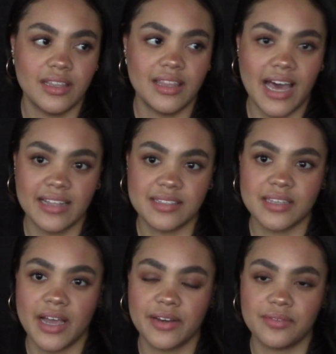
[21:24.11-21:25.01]
That's
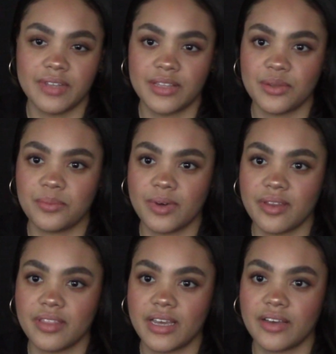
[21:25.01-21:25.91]
kind of, like, the one
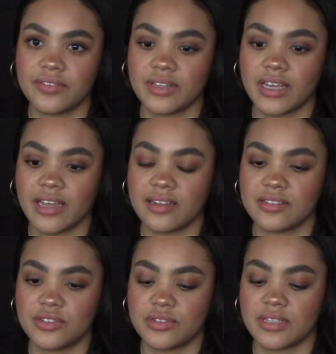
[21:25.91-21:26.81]
thing I feel like I need
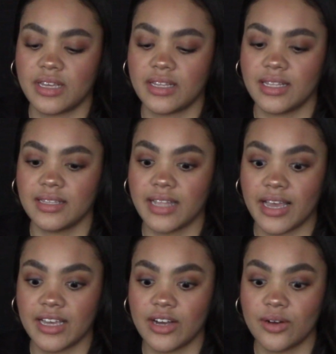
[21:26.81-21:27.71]
to just, like,
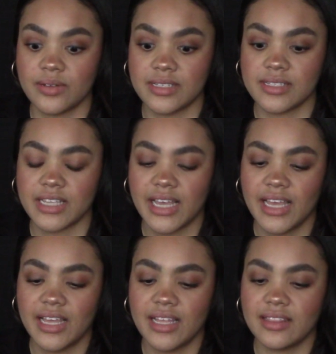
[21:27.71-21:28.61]
let go is
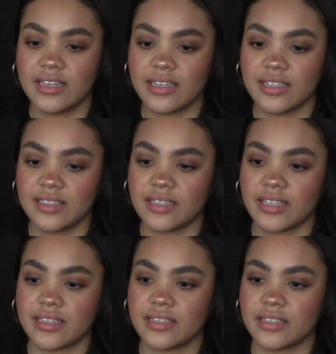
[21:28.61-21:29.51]
the
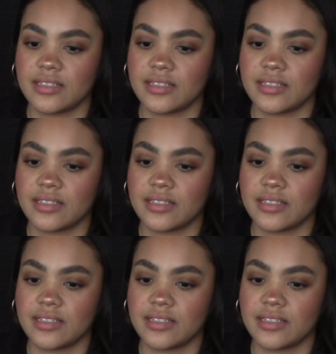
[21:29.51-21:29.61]
like,